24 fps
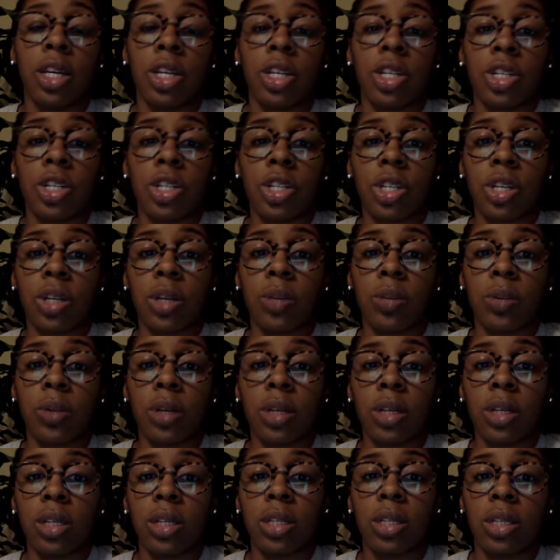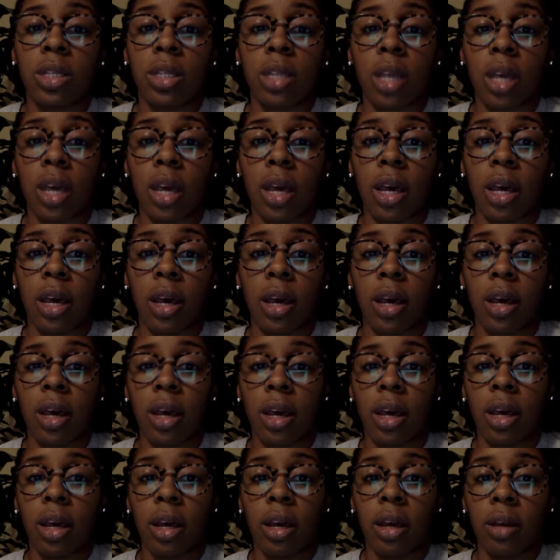She was
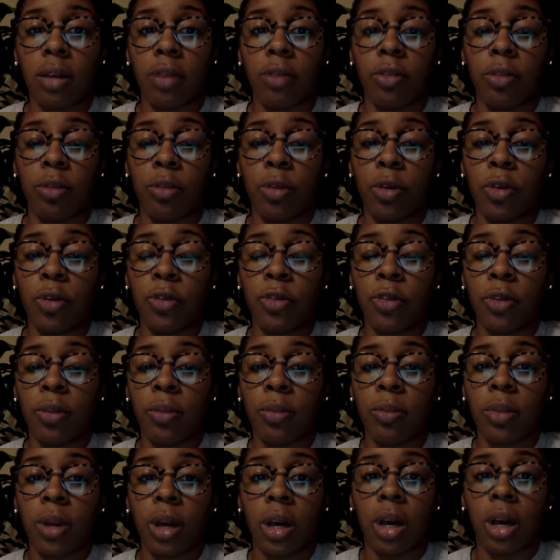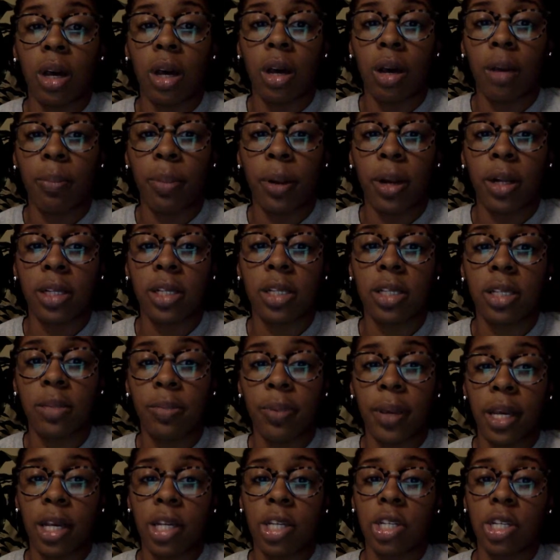removed from
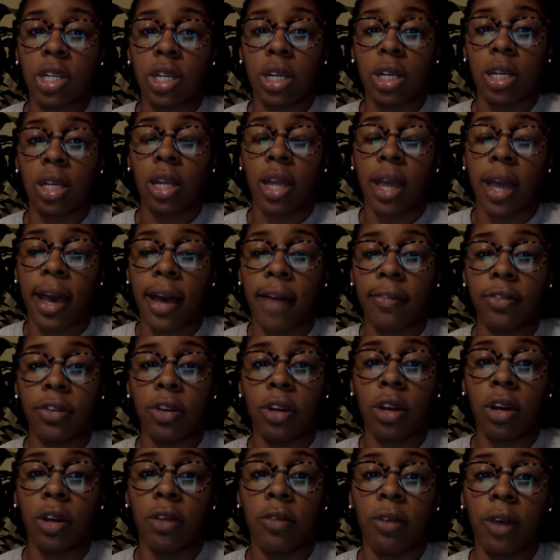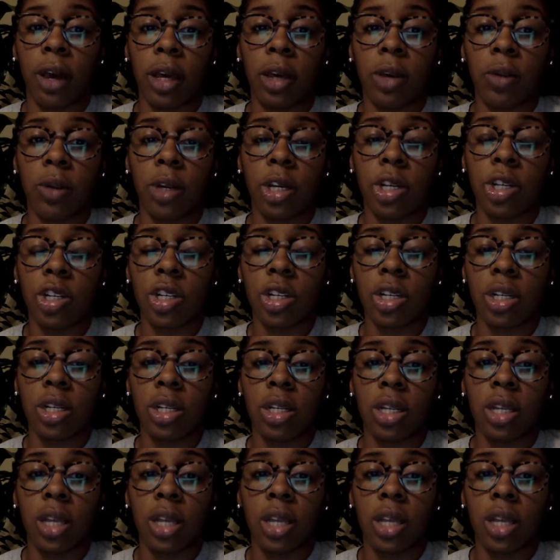participation after her evaluation